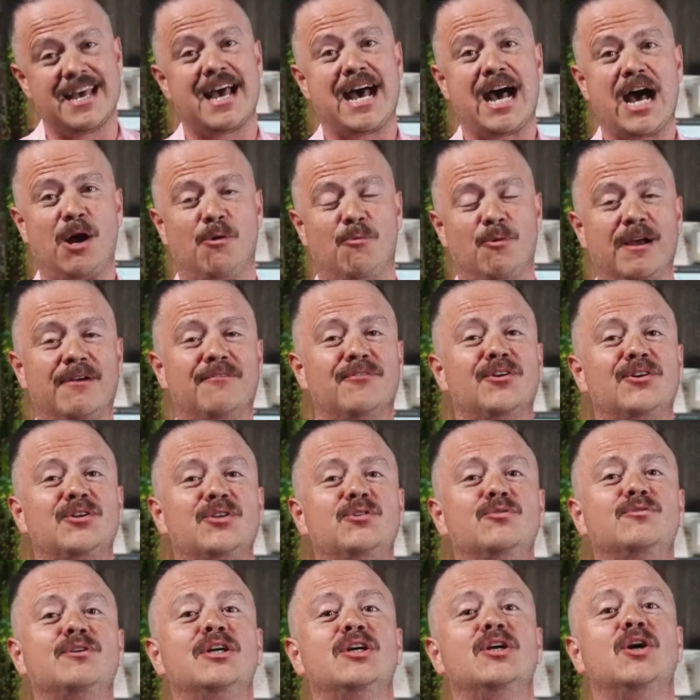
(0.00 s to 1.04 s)
However,
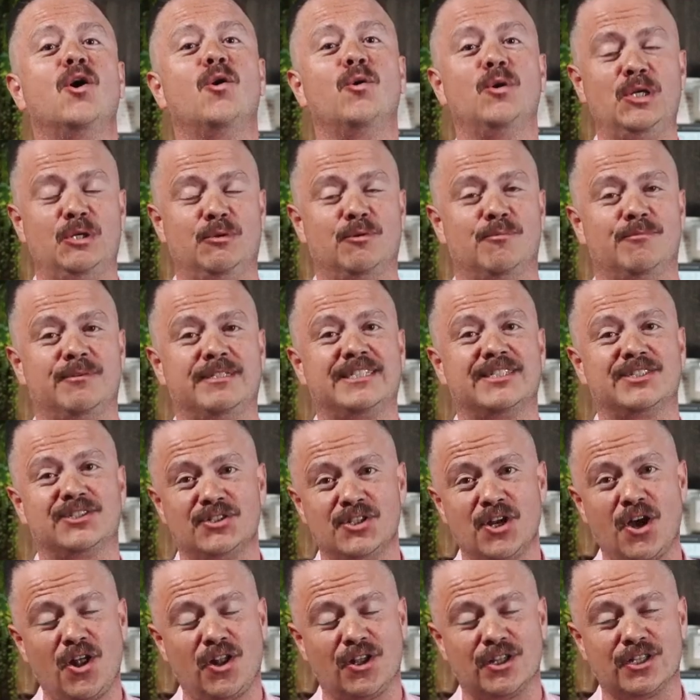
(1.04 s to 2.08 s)
you can go into it with this
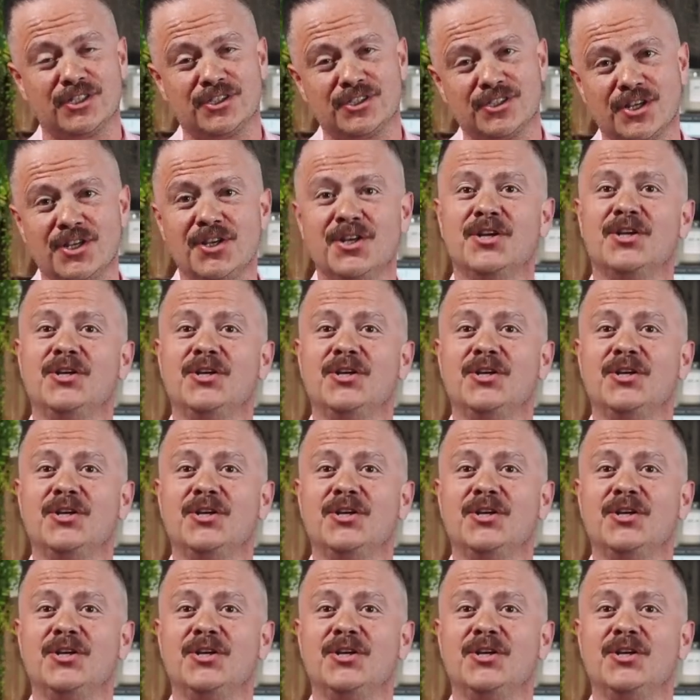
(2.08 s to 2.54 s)
knowledge,